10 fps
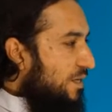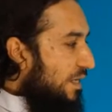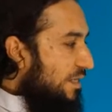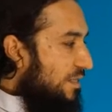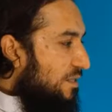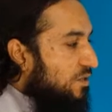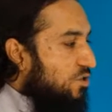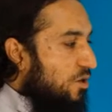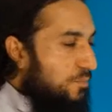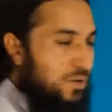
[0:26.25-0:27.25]
It is
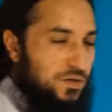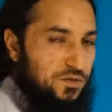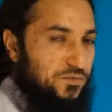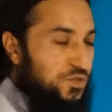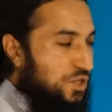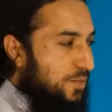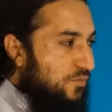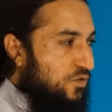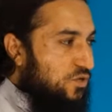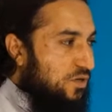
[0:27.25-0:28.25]
top part of the tip
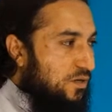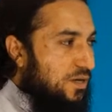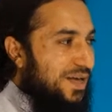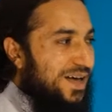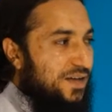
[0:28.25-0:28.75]
of the tongue